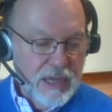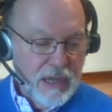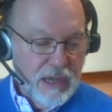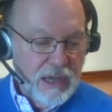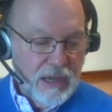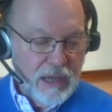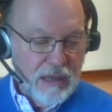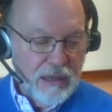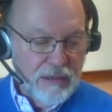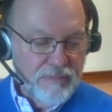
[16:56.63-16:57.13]

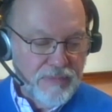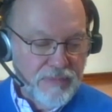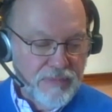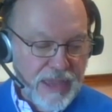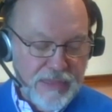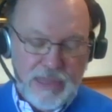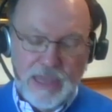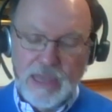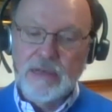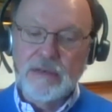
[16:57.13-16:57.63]

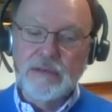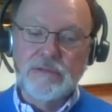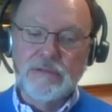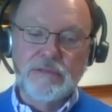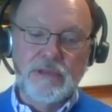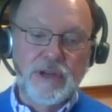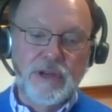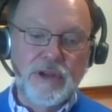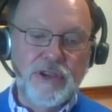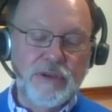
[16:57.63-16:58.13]
And then,
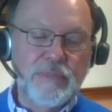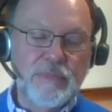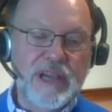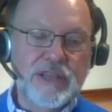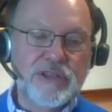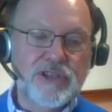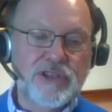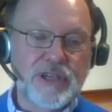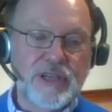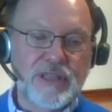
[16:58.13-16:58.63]
you
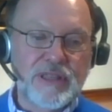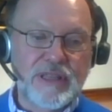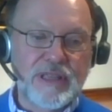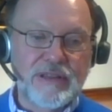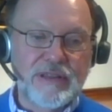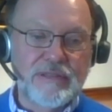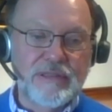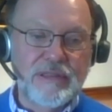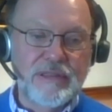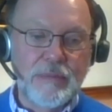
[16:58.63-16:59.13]
mentioned
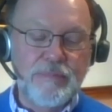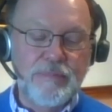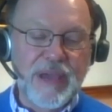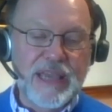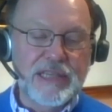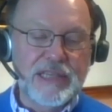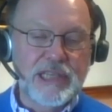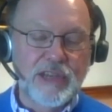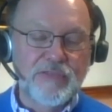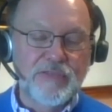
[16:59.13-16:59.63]
the
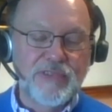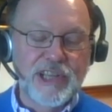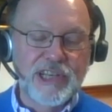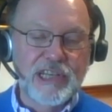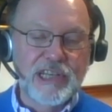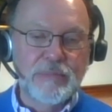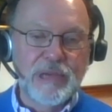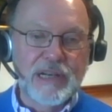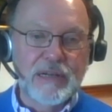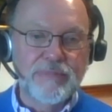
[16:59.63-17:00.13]
basic
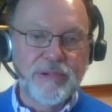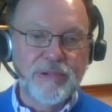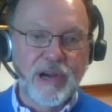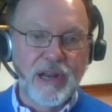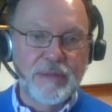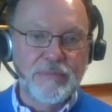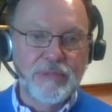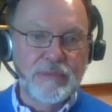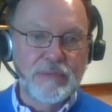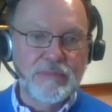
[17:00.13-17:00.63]
fundamental
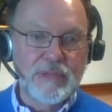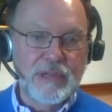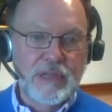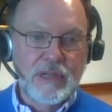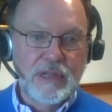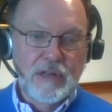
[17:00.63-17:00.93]
problem.